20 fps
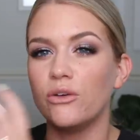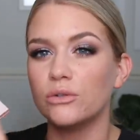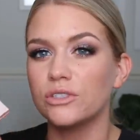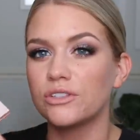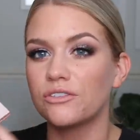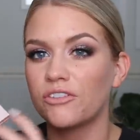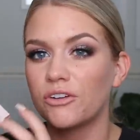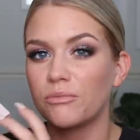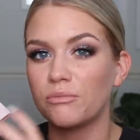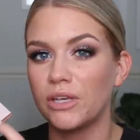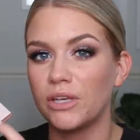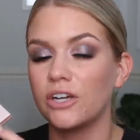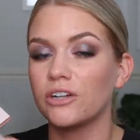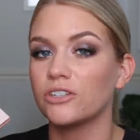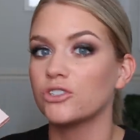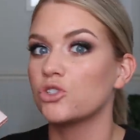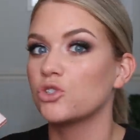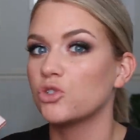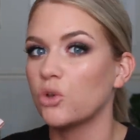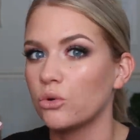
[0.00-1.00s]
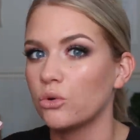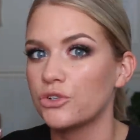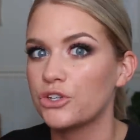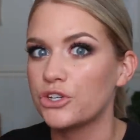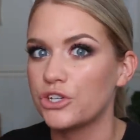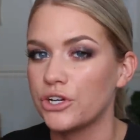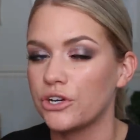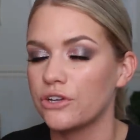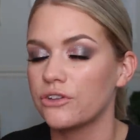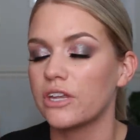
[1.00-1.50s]
those for me are so
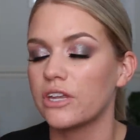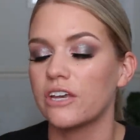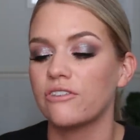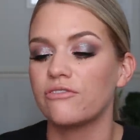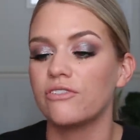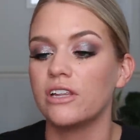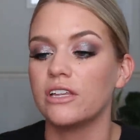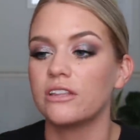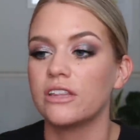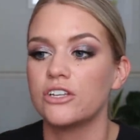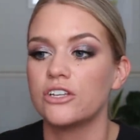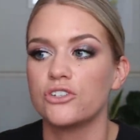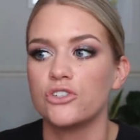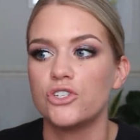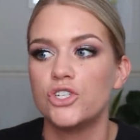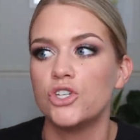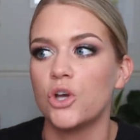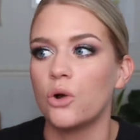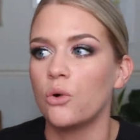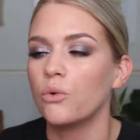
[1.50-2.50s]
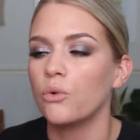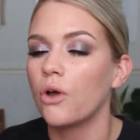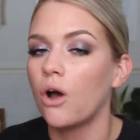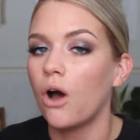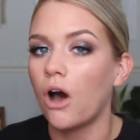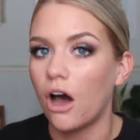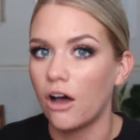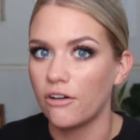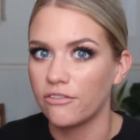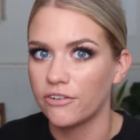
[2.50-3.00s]
sheer that I feel like they just don't
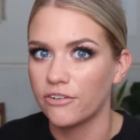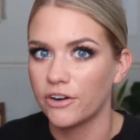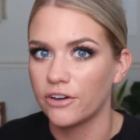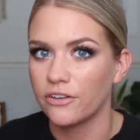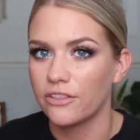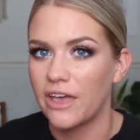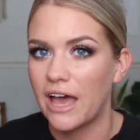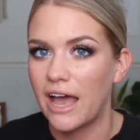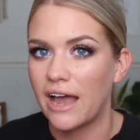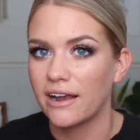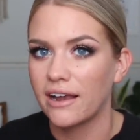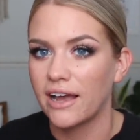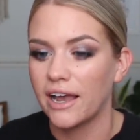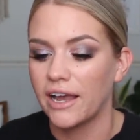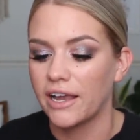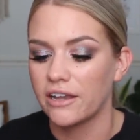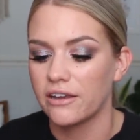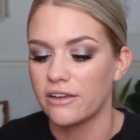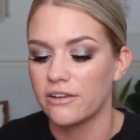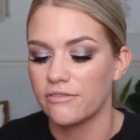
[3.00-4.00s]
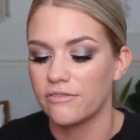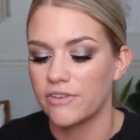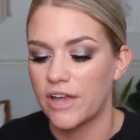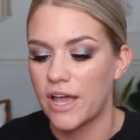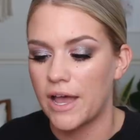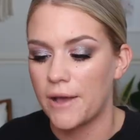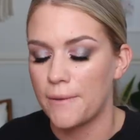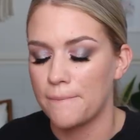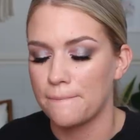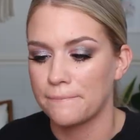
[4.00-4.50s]
offer that kind of
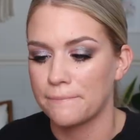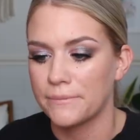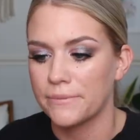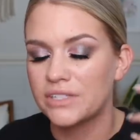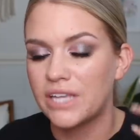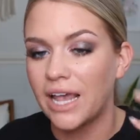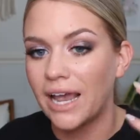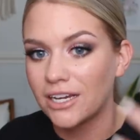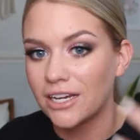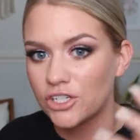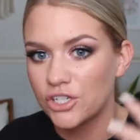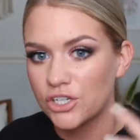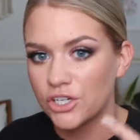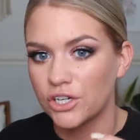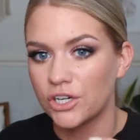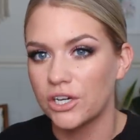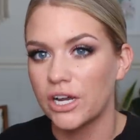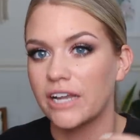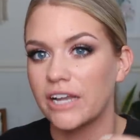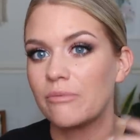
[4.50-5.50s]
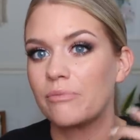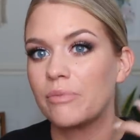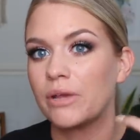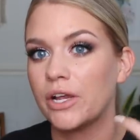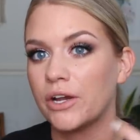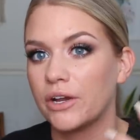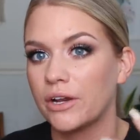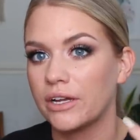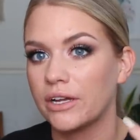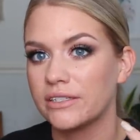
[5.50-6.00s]
texture and
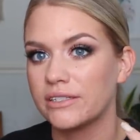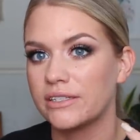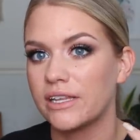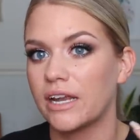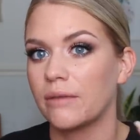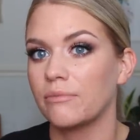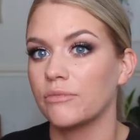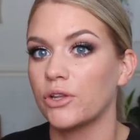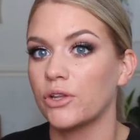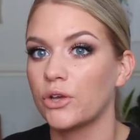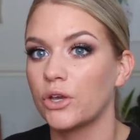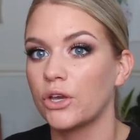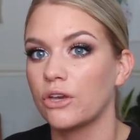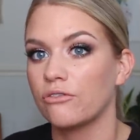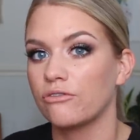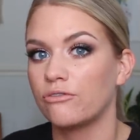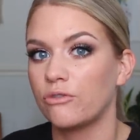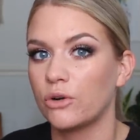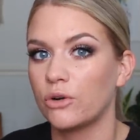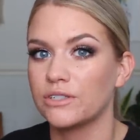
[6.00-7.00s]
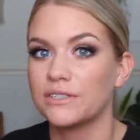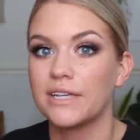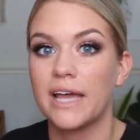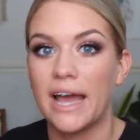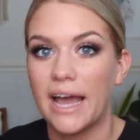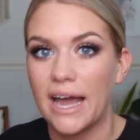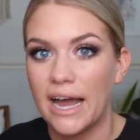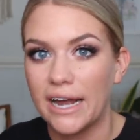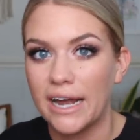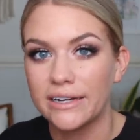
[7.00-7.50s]
appearance that I'm looking for to
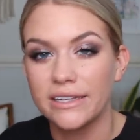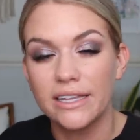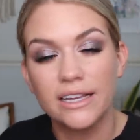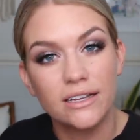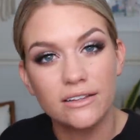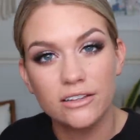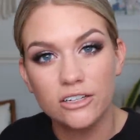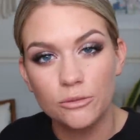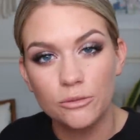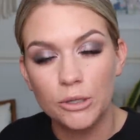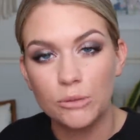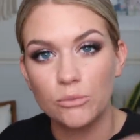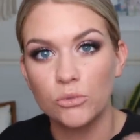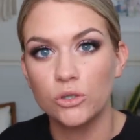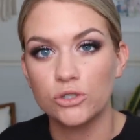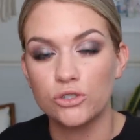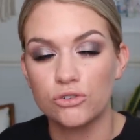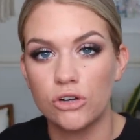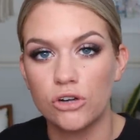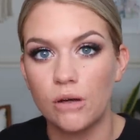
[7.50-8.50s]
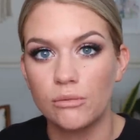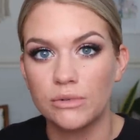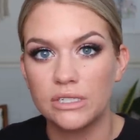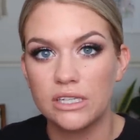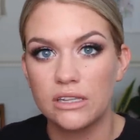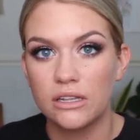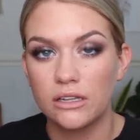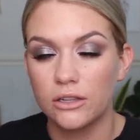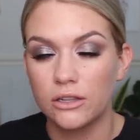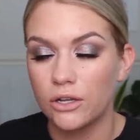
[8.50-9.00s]
add like a little bit more drama to the